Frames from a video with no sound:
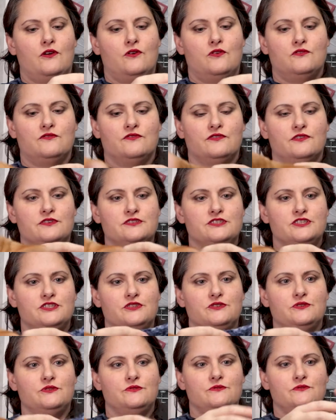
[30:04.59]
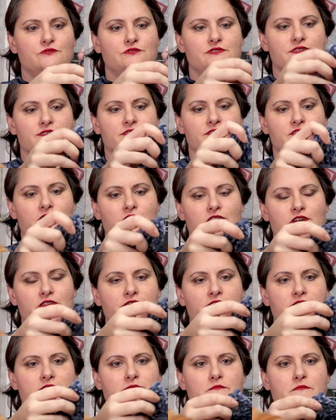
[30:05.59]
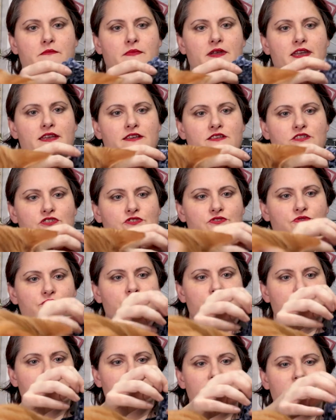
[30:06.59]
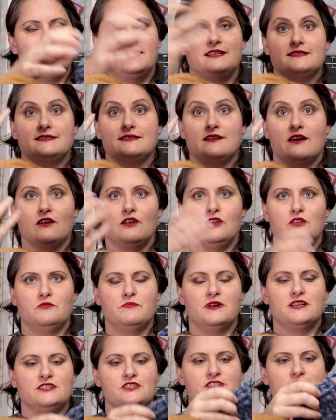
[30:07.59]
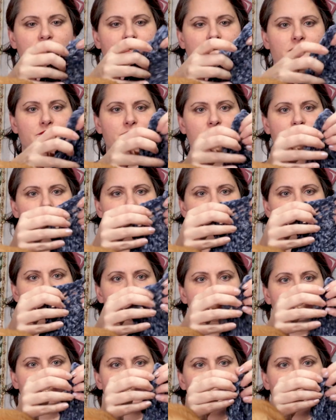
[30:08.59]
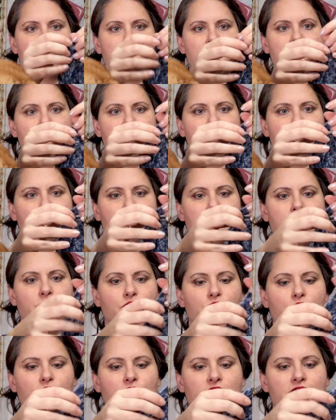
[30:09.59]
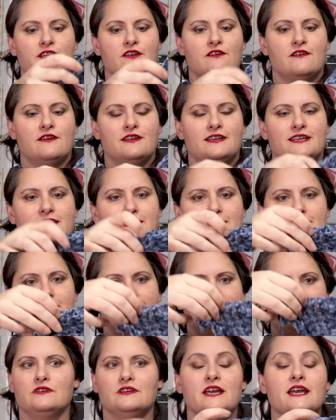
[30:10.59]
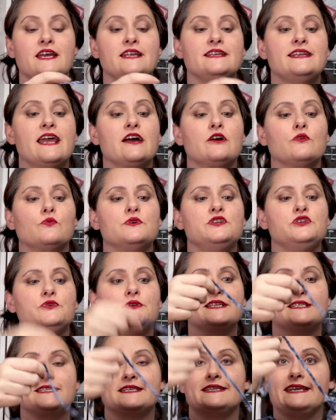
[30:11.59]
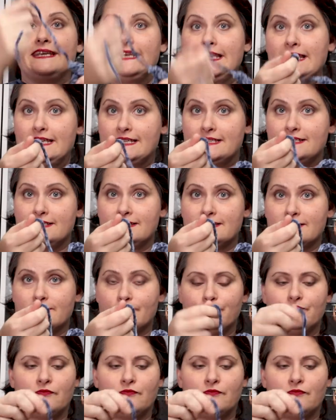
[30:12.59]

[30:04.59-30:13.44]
over to the scarf and make sure that it's not all bunched up. So I'm just gently pulling on it. Cool. Oh, now, when you get to the end,